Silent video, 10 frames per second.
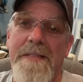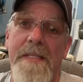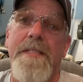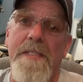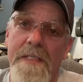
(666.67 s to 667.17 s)
see,
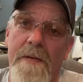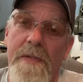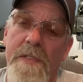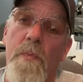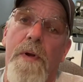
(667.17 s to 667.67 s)
this
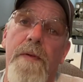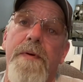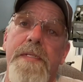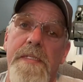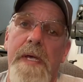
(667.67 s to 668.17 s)
is one of the
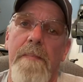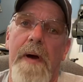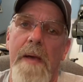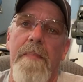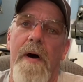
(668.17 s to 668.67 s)
reasons
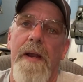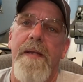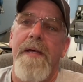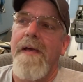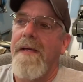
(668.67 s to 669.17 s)
I bought it.